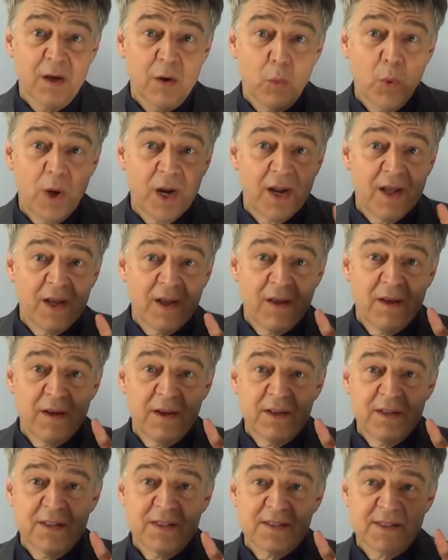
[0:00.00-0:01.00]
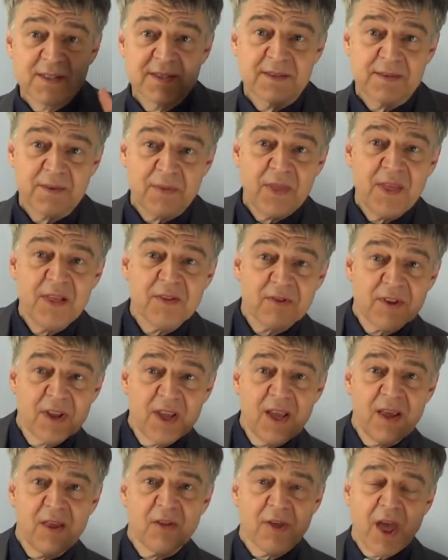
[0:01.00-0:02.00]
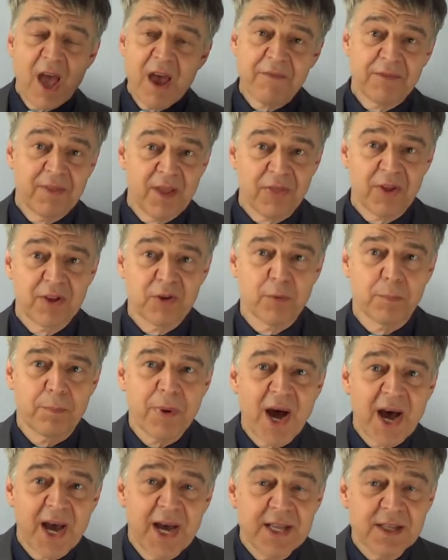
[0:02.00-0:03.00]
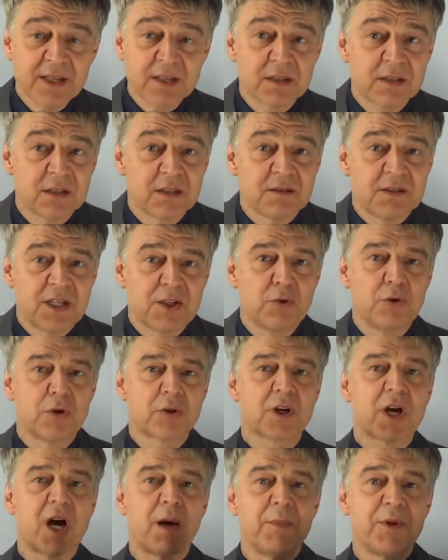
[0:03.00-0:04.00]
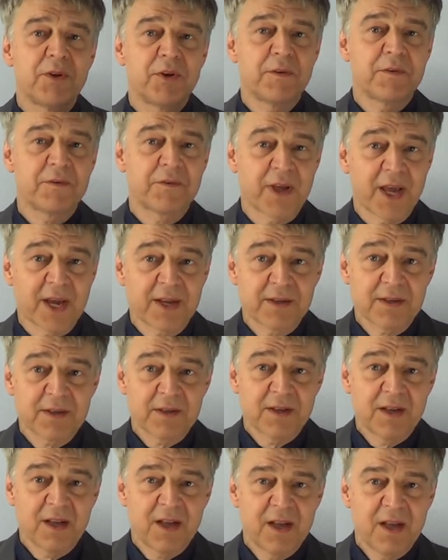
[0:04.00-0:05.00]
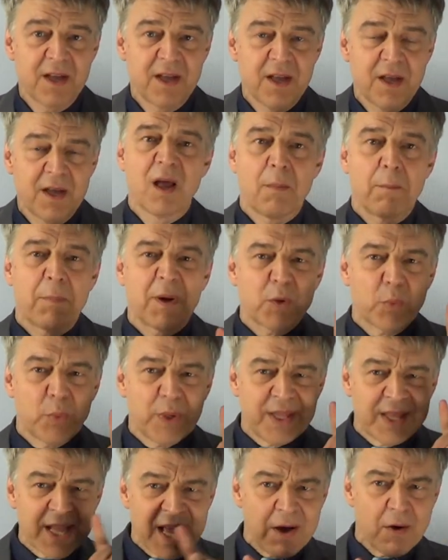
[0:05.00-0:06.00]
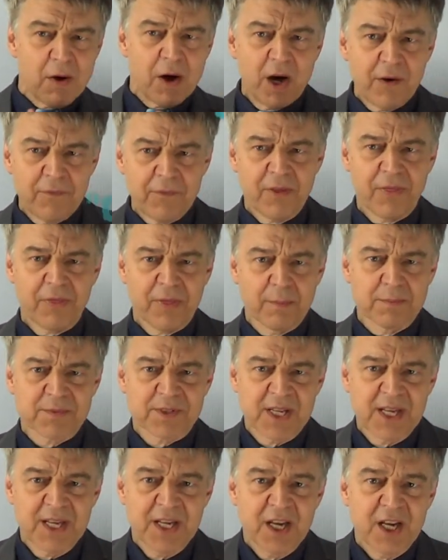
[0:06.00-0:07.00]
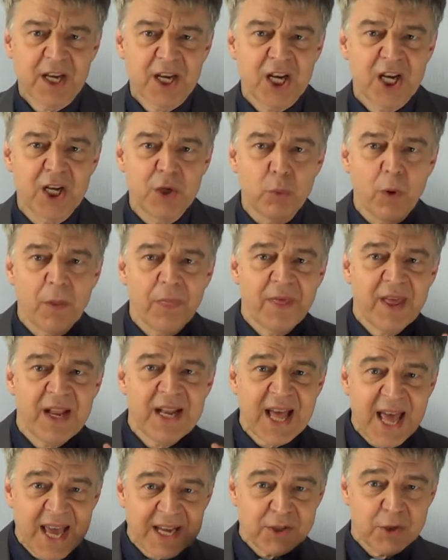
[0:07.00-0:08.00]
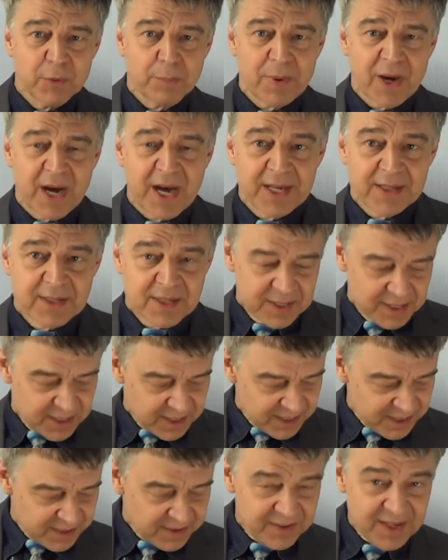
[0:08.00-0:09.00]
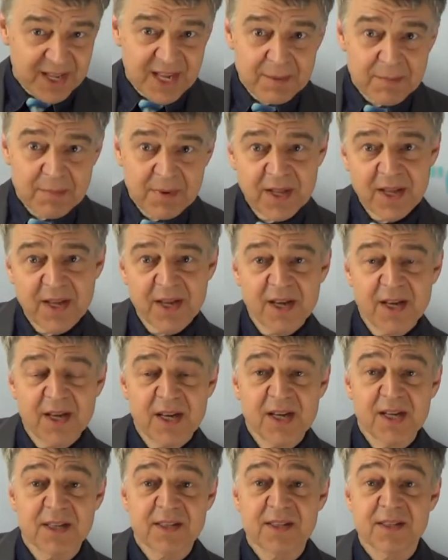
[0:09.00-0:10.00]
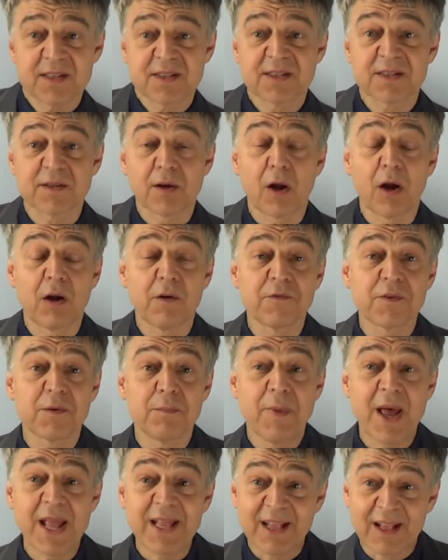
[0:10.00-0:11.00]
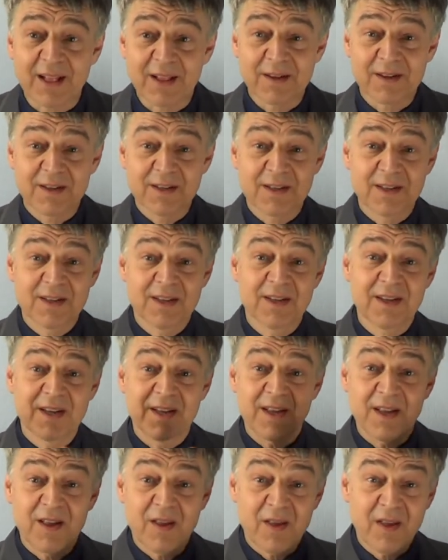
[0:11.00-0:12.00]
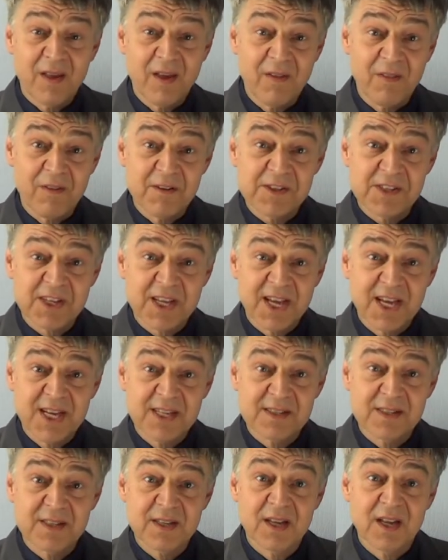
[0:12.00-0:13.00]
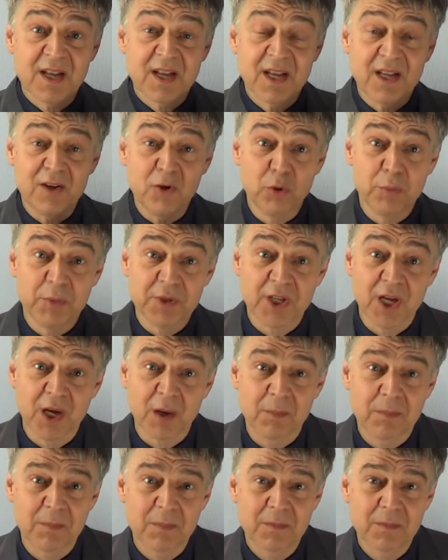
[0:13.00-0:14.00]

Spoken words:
Well, since these teeth have nothing to bite, they do not come into effect. But we now offer something in what they like to bite, namely a dissolved metal, in this case aluminum.